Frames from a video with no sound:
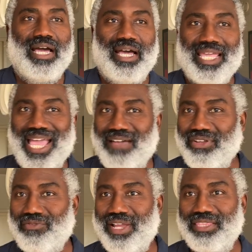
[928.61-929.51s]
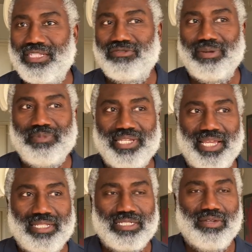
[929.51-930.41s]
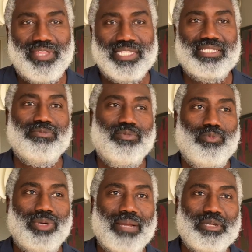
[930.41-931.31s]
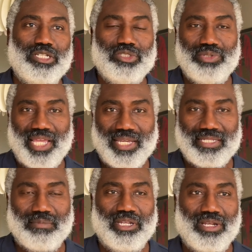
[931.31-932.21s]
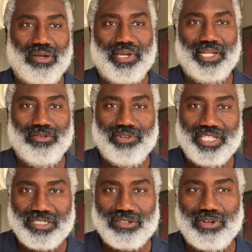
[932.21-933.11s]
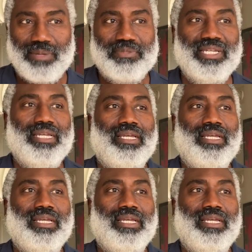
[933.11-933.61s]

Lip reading: I haven't read the script yet, so that's what I'm gonna do next. I'm gonna go ahead and read the script,